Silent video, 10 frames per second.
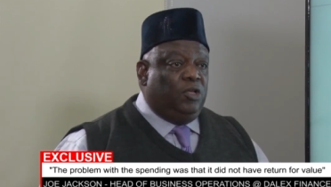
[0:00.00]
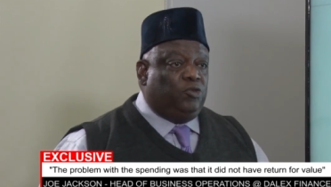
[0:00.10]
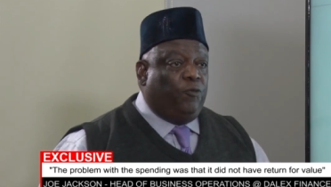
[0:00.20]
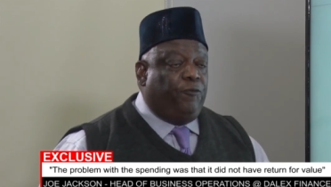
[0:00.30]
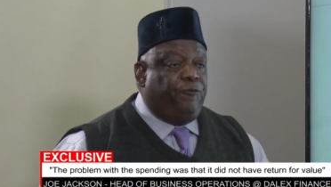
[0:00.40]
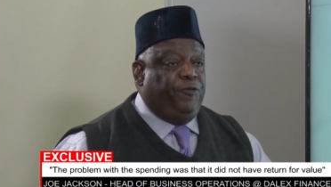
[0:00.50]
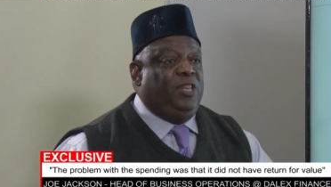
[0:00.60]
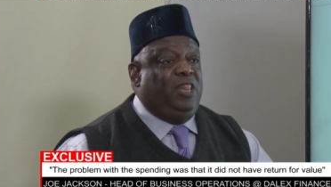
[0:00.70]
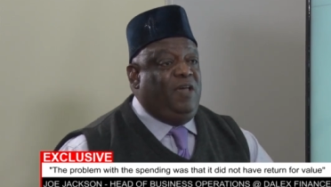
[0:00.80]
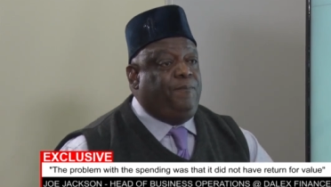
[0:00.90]
to
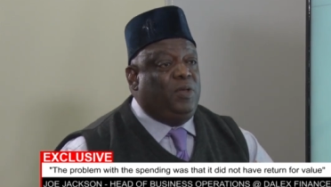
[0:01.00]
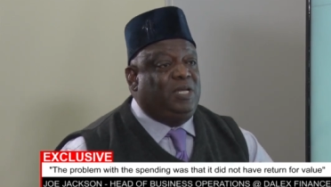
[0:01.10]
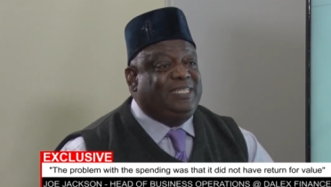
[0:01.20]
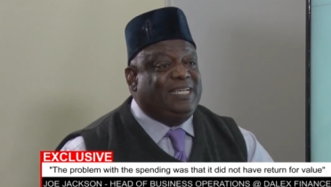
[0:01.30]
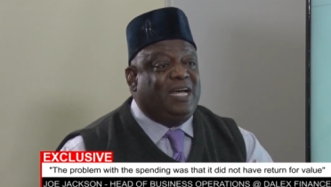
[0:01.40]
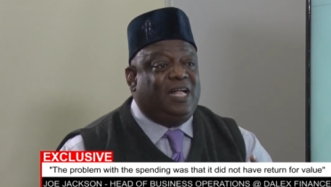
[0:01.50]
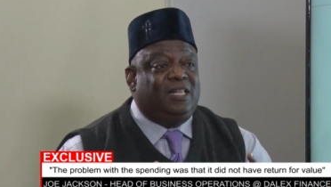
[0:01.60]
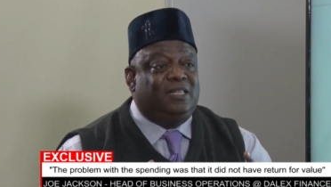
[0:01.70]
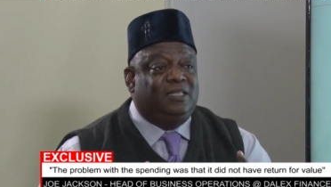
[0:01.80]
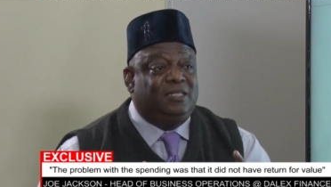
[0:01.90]
fill a
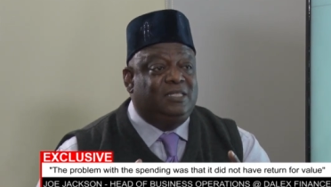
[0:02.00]
political